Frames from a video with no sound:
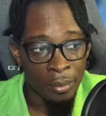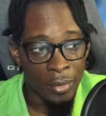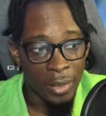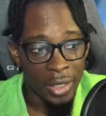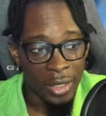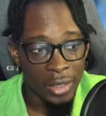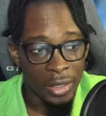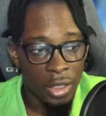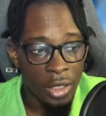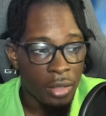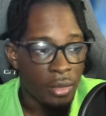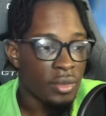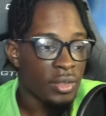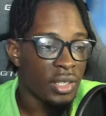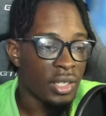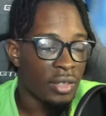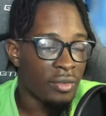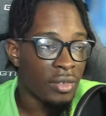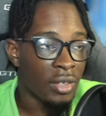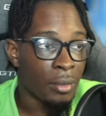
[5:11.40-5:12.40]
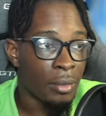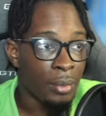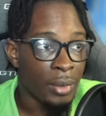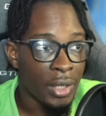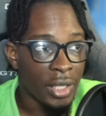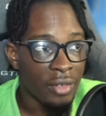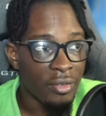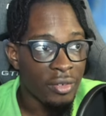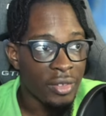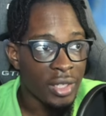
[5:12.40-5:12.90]
in terms of DVRP
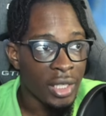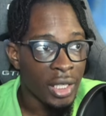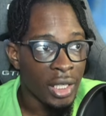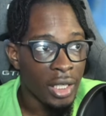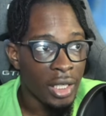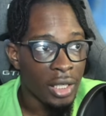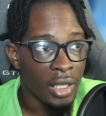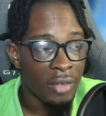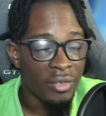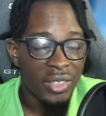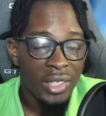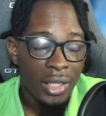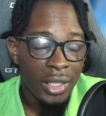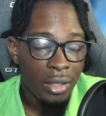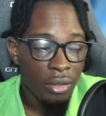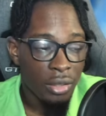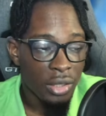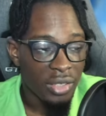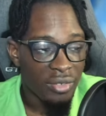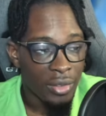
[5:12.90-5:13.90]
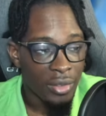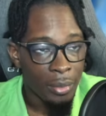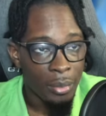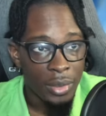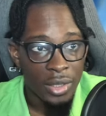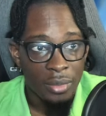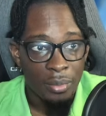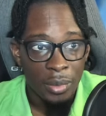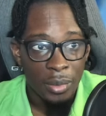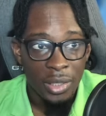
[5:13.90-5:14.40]
and everything on DVRP
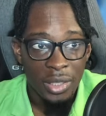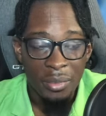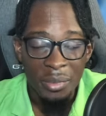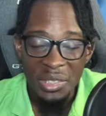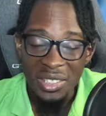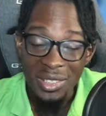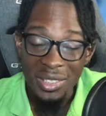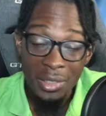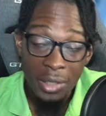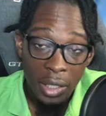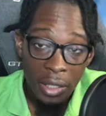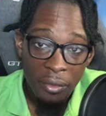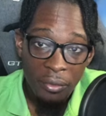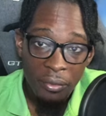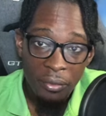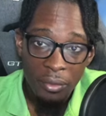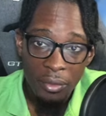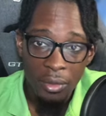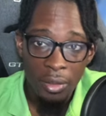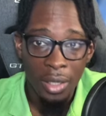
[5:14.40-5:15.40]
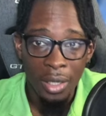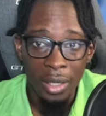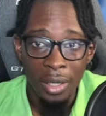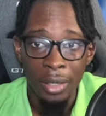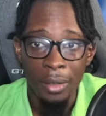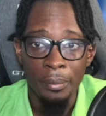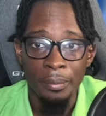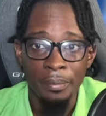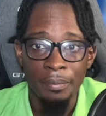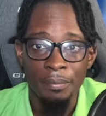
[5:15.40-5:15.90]
is pretty much safe.
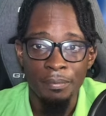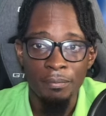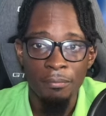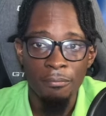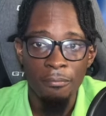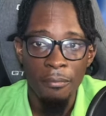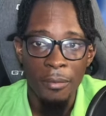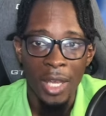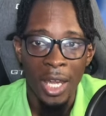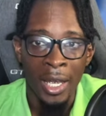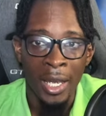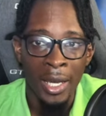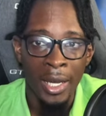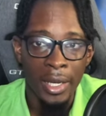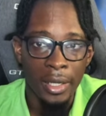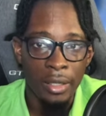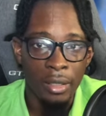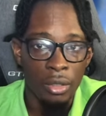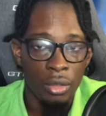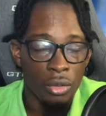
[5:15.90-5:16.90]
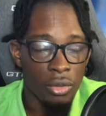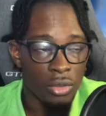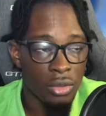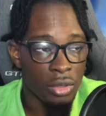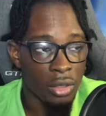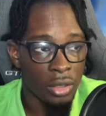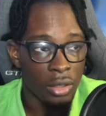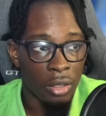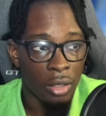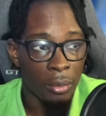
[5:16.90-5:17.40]
I had those
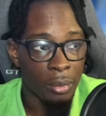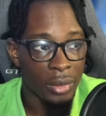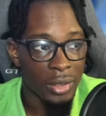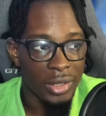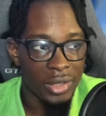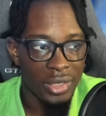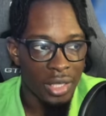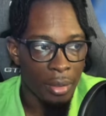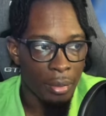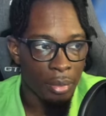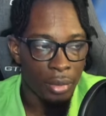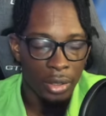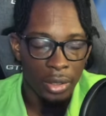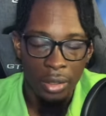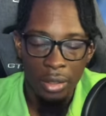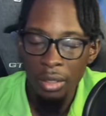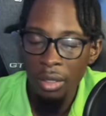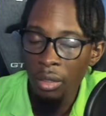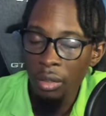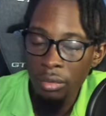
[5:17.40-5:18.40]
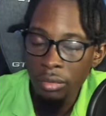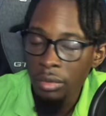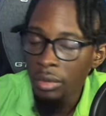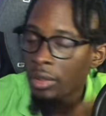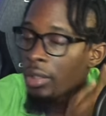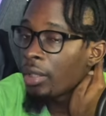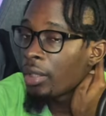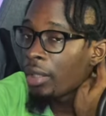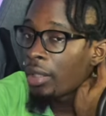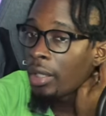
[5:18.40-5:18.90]
on a completely separate account,
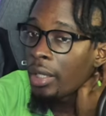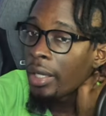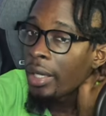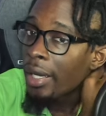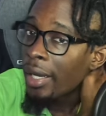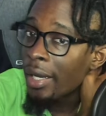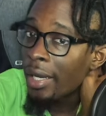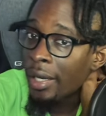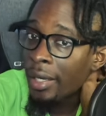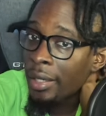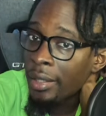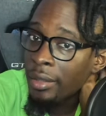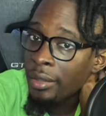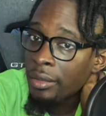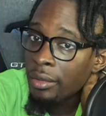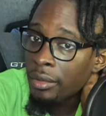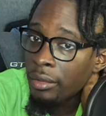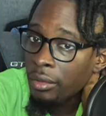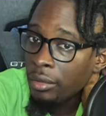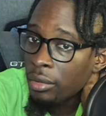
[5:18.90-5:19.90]
and